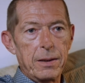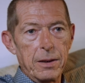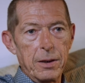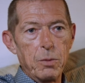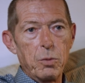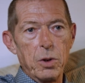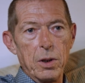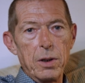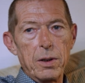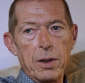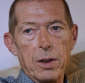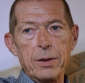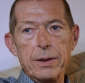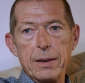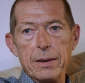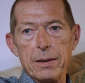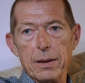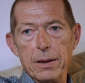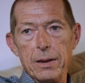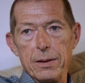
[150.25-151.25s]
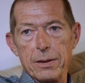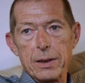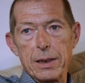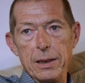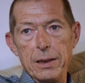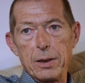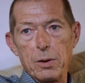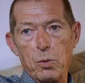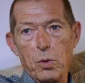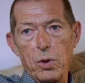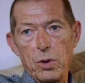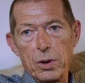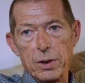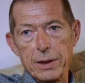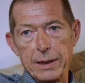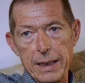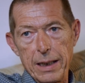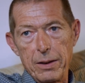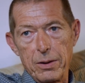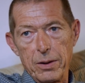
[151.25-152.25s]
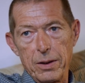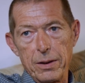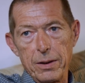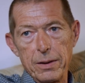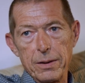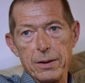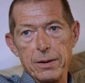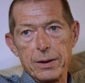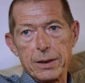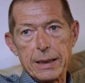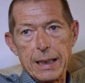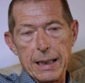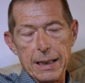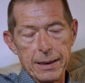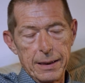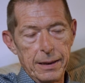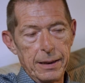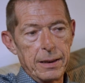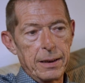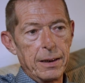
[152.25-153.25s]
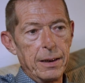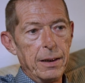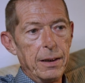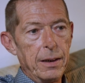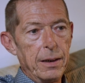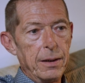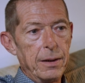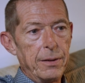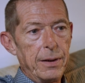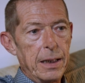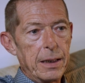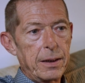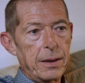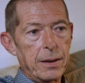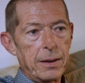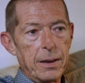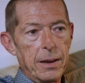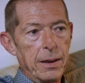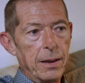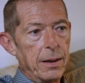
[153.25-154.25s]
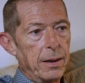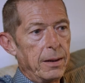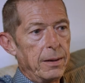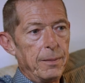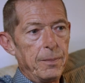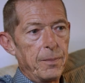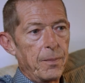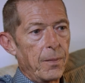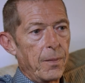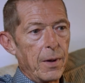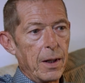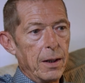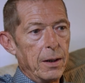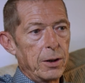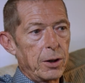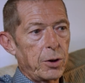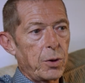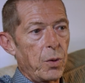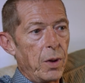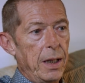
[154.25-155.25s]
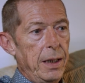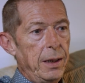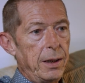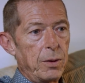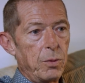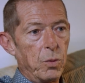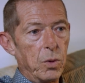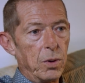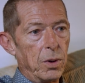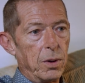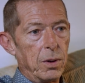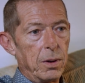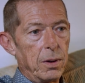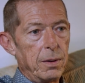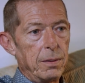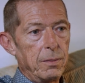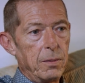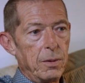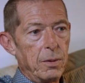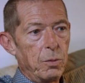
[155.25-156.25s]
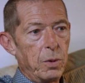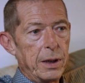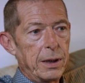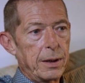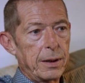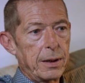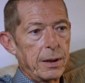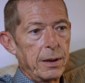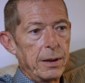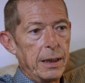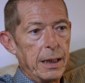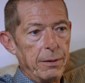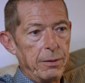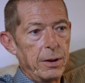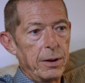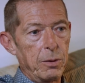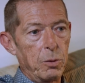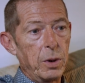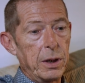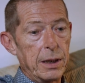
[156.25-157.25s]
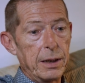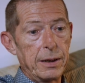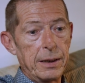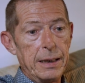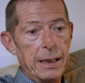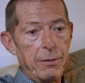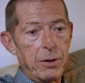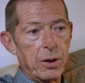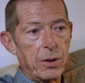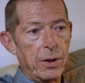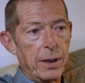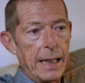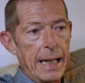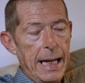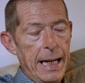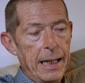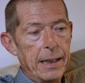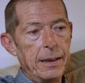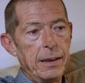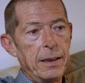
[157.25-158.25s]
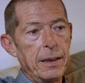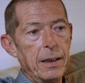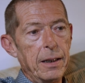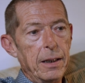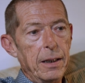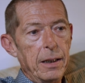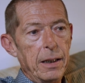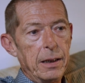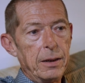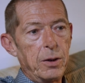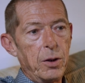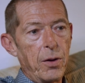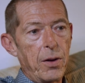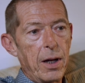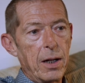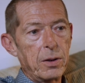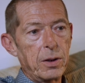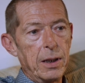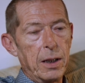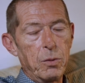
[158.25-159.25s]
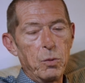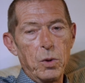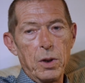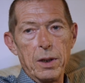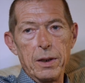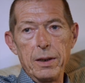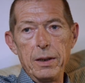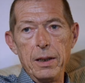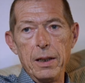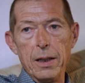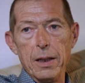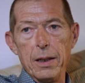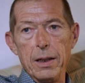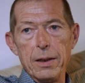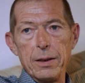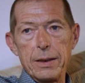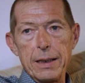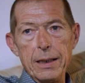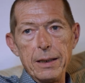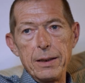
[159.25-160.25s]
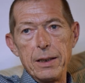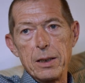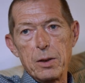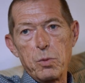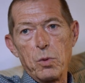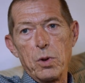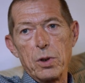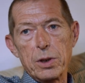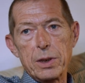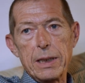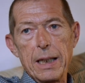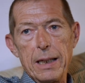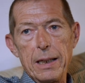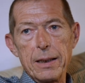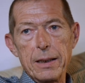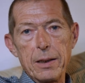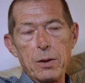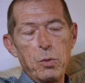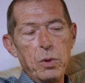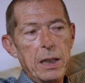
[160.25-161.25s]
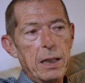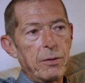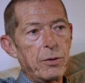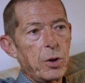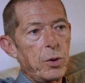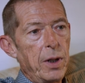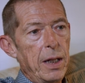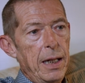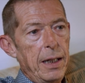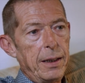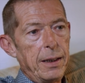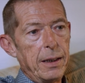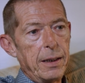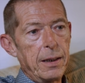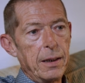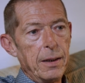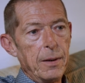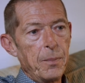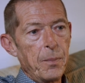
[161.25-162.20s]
the war on terror started, this strange war, which is never going to end in 2001, since this war started, we have created